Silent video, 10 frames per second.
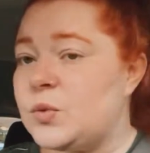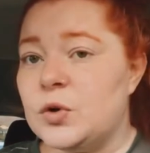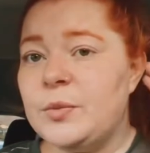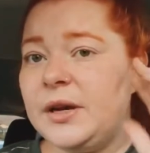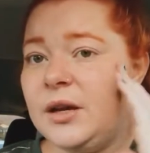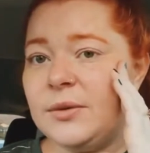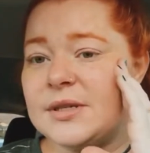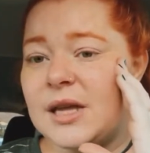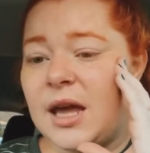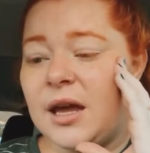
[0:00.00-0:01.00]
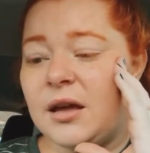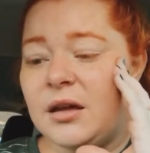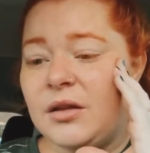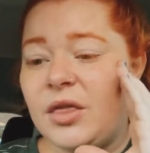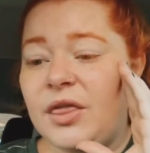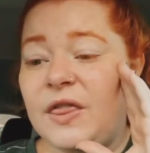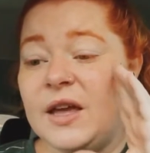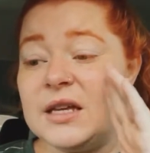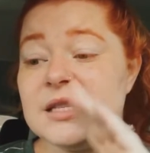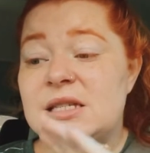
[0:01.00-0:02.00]
room and he was like,
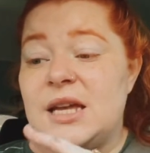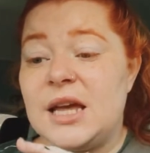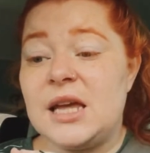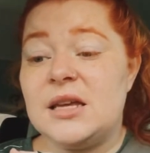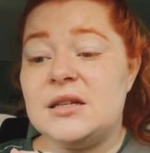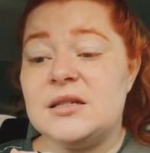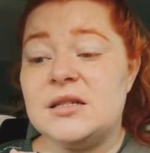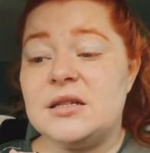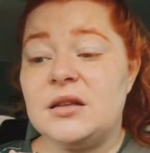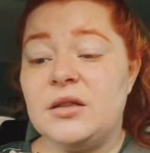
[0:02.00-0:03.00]
this is